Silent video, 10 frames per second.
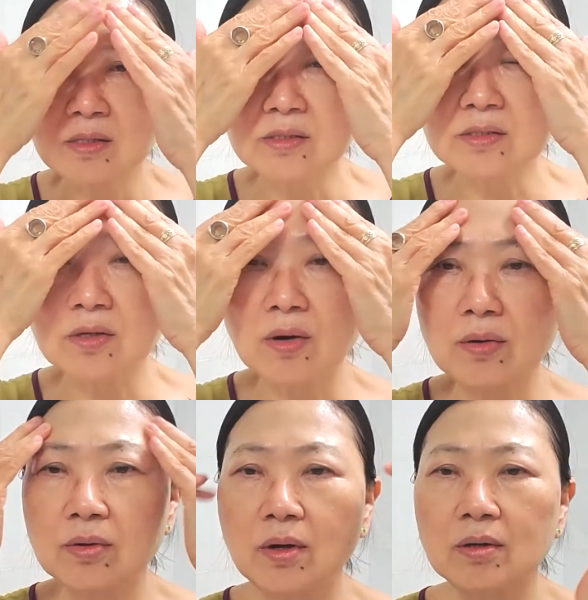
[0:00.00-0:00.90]

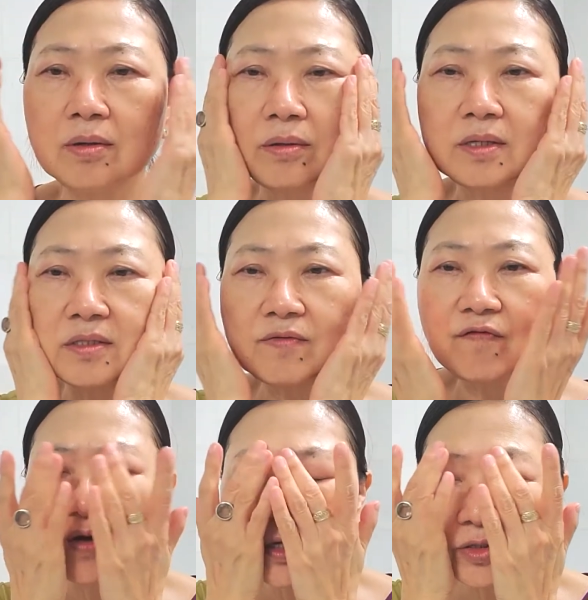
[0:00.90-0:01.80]
So this
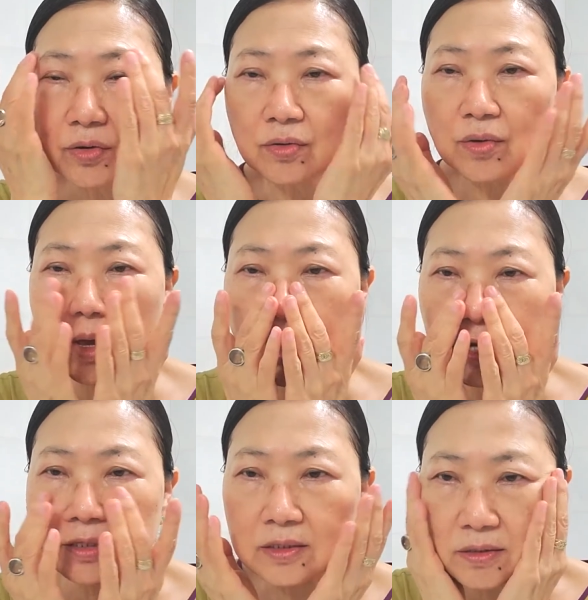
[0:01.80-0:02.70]
facial
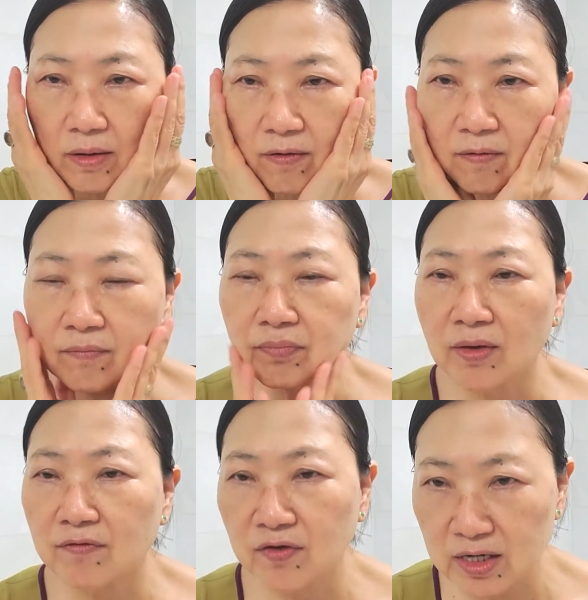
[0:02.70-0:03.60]
is
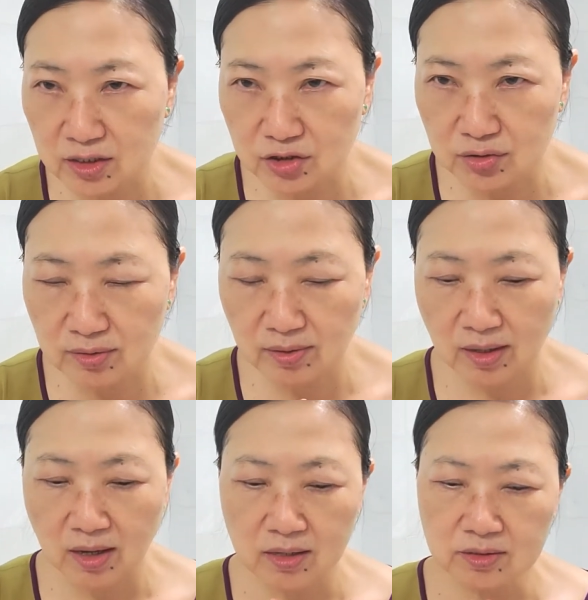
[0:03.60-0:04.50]
finished.
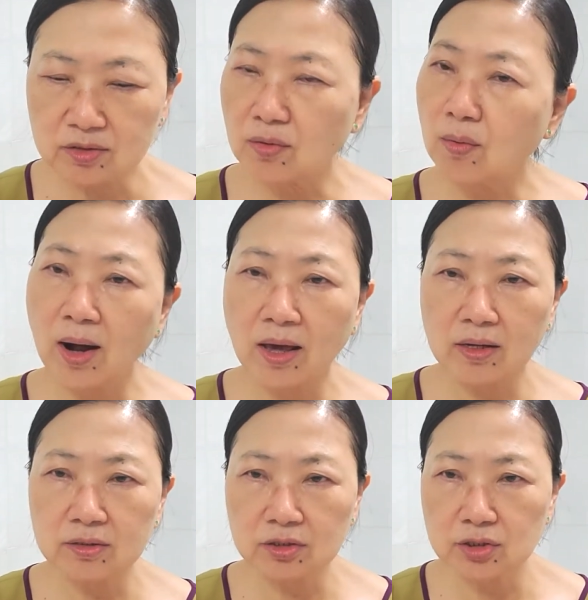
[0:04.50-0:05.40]
So what I'm
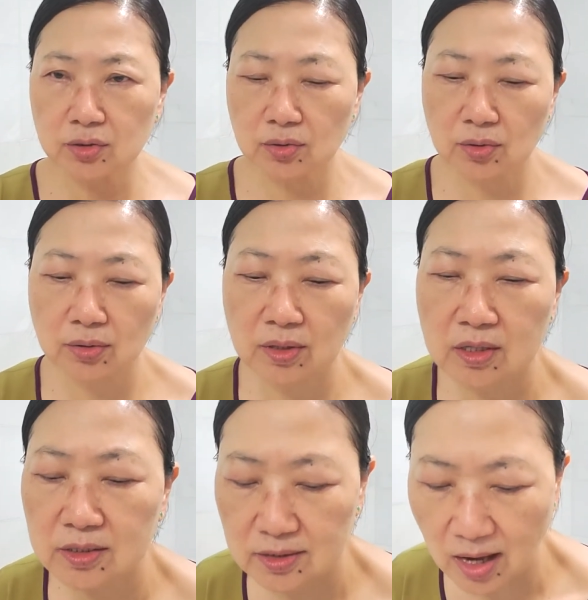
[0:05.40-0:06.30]
going to do
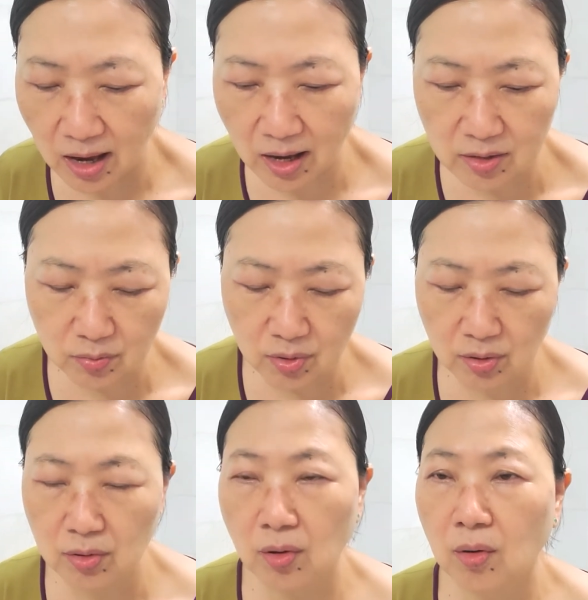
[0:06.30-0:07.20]
is I
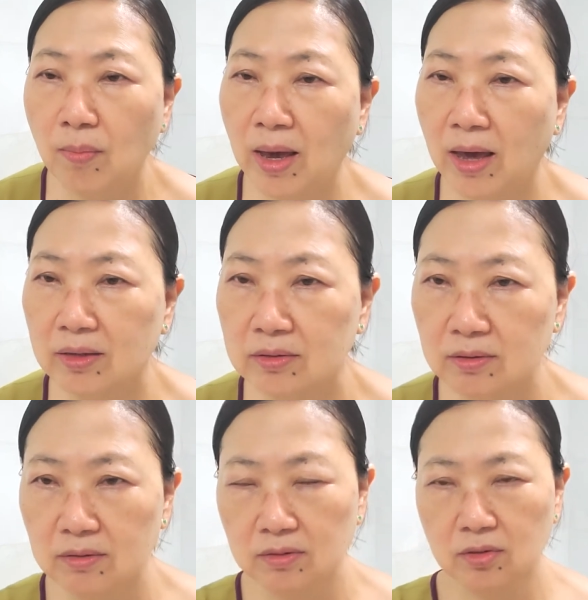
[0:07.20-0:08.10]
will go back
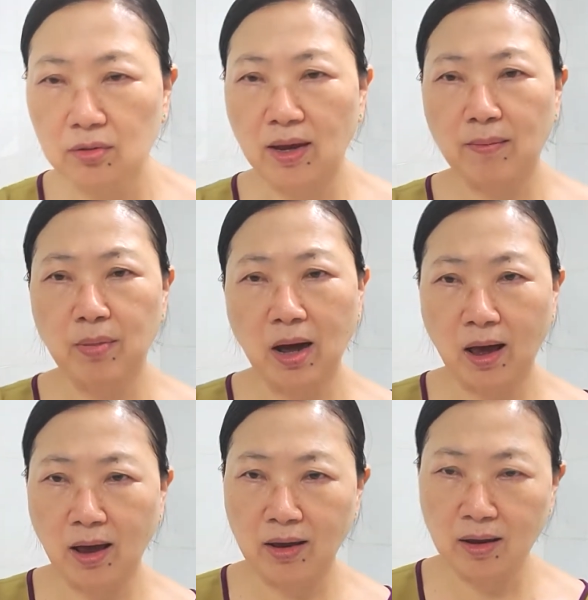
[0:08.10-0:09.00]
to
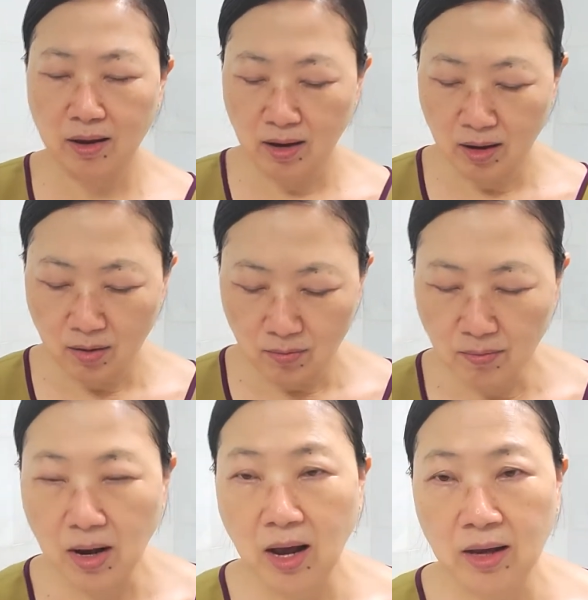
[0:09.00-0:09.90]
apply
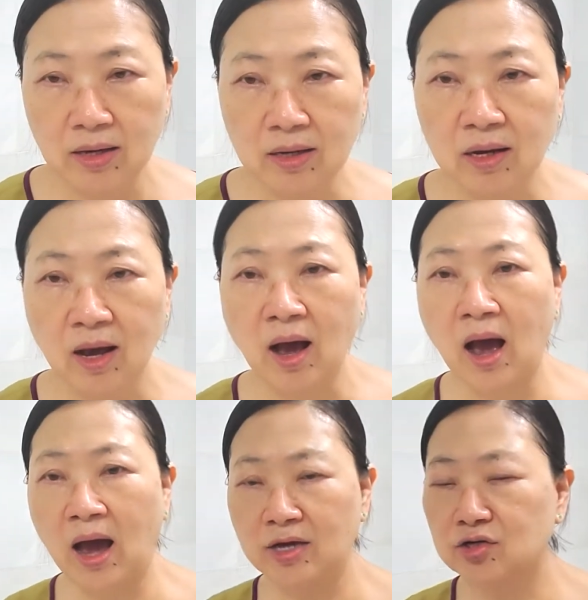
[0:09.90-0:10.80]
my
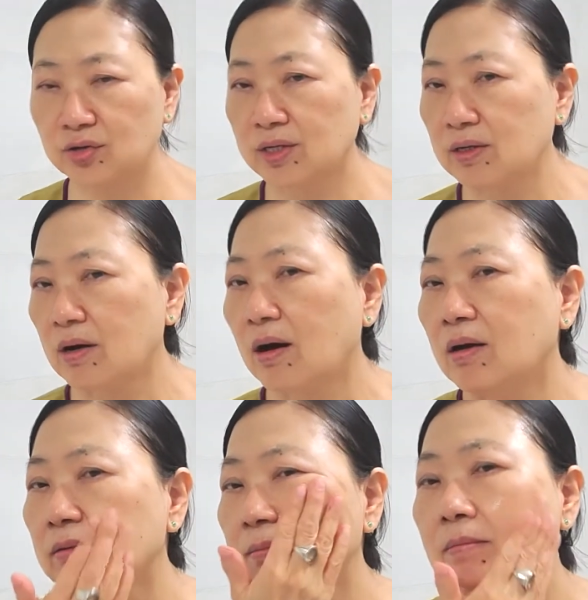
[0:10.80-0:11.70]

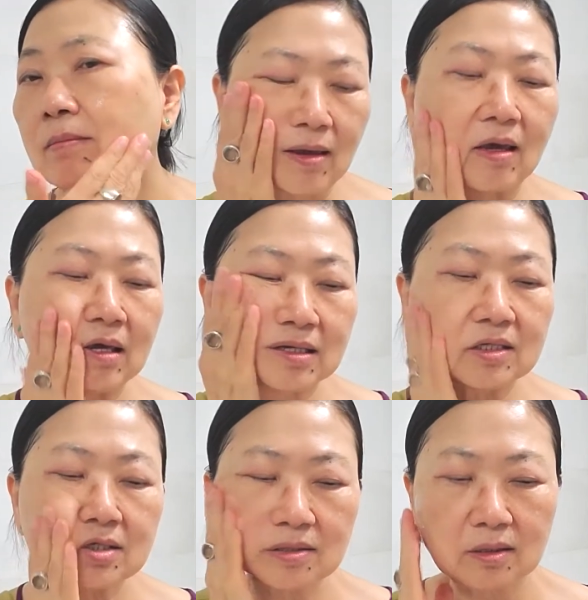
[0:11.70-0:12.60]
hydrator.
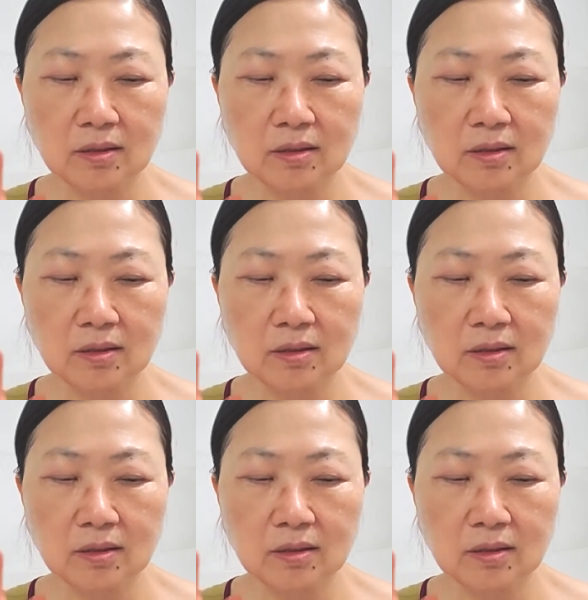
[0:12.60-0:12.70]
Is